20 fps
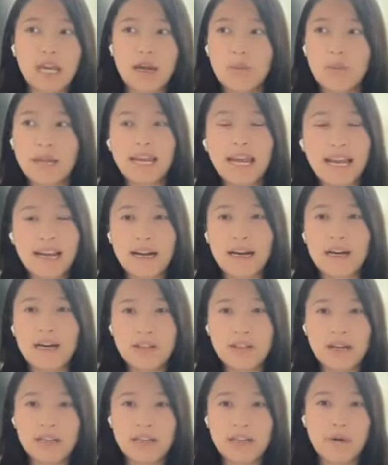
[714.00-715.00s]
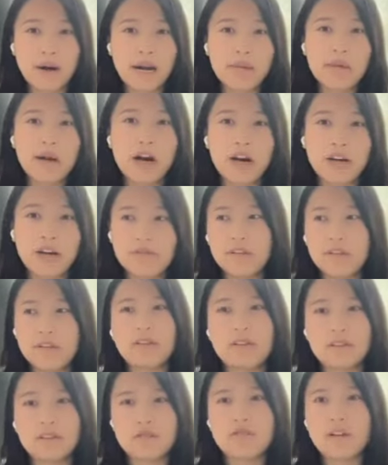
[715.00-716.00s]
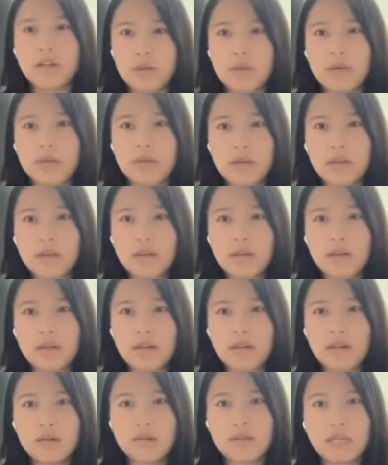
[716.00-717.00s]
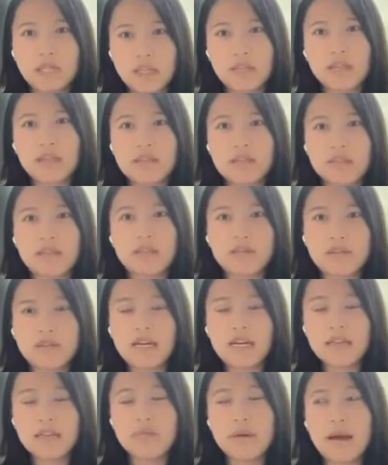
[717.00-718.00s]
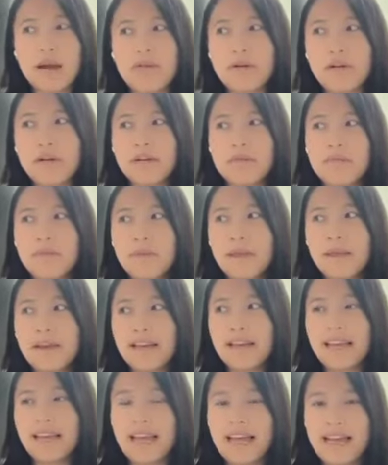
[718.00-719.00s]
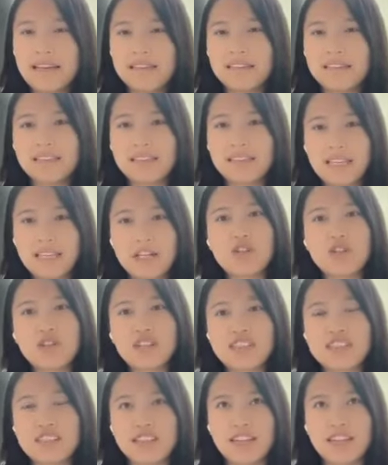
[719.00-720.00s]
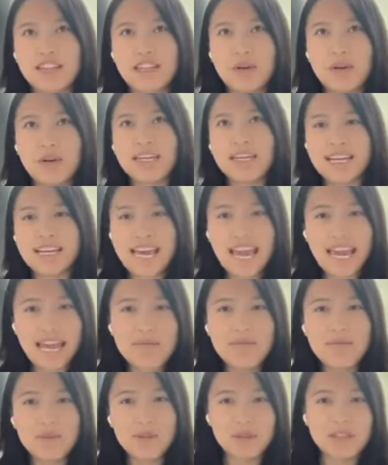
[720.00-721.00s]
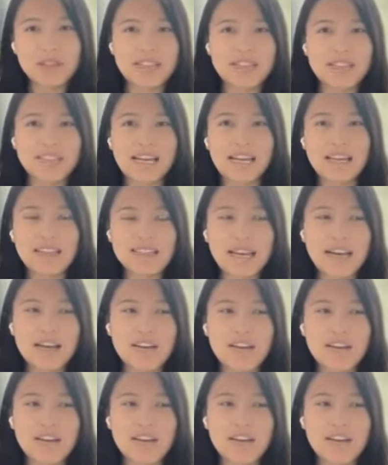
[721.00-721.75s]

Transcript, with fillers: can we hang out and grab coffee? That's very rare because of that barrier. And interestingly, when I came to the States,